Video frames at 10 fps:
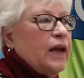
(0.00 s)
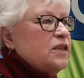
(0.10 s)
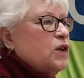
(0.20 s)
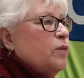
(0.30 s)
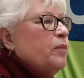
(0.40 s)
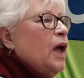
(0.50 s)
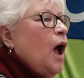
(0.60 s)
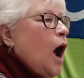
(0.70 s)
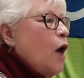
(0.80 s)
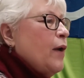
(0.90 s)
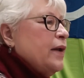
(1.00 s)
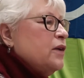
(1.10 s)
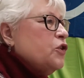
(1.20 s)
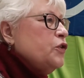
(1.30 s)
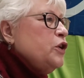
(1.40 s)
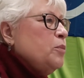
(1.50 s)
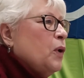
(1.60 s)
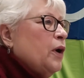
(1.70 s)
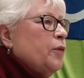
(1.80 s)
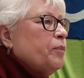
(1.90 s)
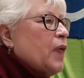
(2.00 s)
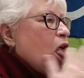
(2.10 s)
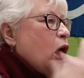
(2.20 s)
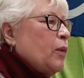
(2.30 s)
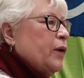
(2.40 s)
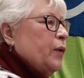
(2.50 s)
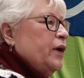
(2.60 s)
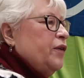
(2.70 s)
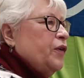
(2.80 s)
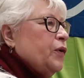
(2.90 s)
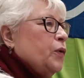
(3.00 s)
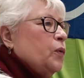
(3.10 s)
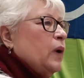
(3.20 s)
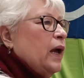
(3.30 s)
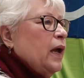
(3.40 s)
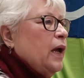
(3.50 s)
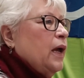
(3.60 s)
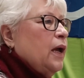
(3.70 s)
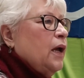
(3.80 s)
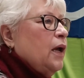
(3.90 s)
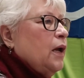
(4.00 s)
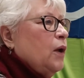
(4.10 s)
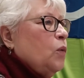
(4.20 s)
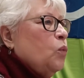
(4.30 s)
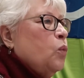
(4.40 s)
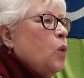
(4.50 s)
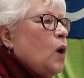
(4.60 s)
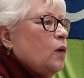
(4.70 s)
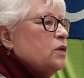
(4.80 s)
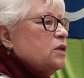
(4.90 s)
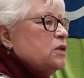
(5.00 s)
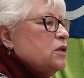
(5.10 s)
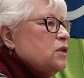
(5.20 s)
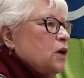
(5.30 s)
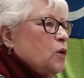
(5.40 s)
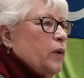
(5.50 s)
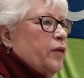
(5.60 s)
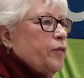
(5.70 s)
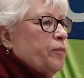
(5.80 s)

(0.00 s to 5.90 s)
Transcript: That's good. All right, turn to your book. We're going to do a waltz to start with.